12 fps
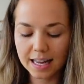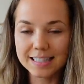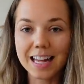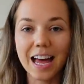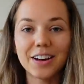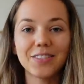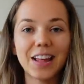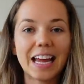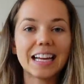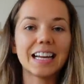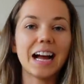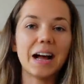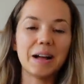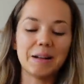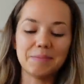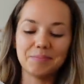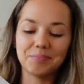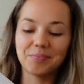It's kind of like,
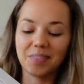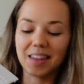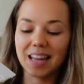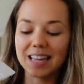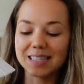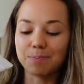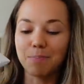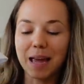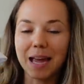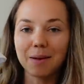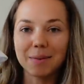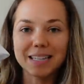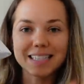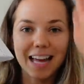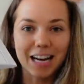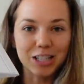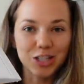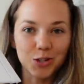um, it's big, but it's
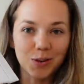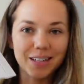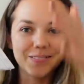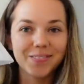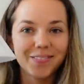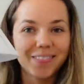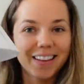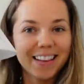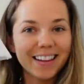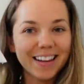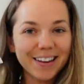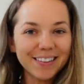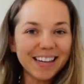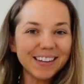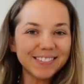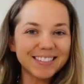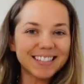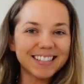kind of short. Look how
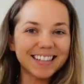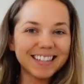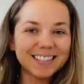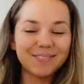cute.